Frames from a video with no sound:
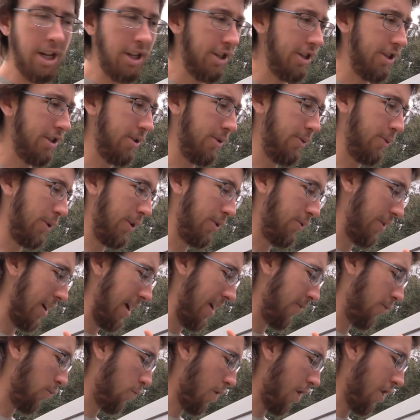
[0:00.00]
just so we don't
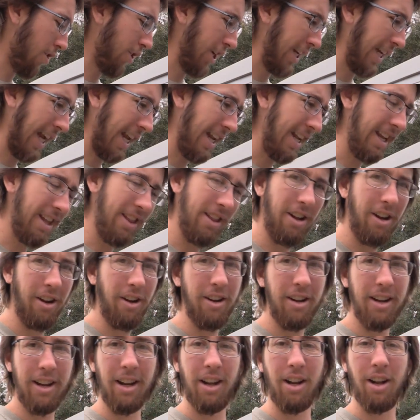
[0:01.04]
have water getting in
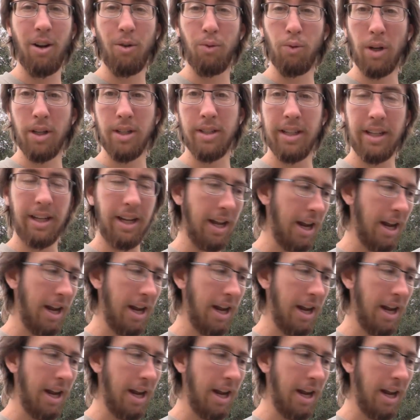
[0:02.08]
there and rusting